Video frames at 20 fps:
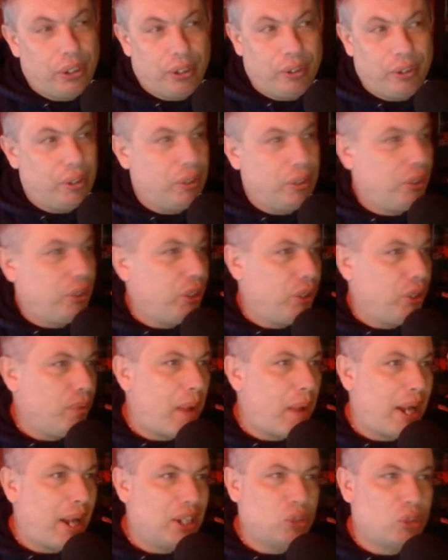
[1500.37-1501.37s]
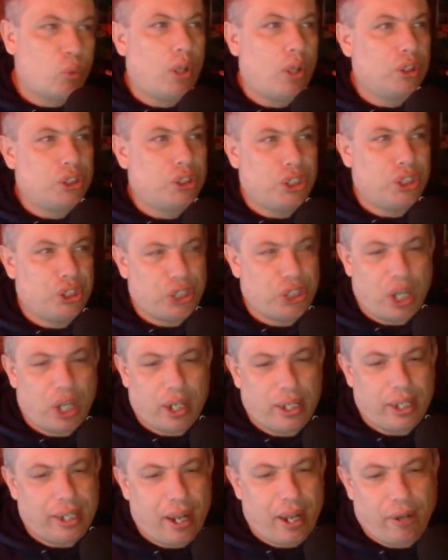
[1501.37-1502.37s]
you might as well just shut
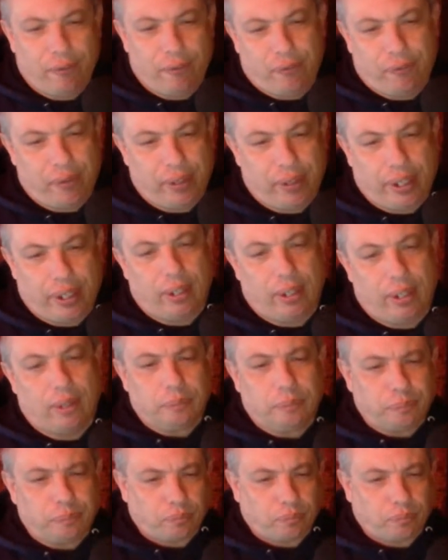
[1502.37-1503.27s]
it down for the year.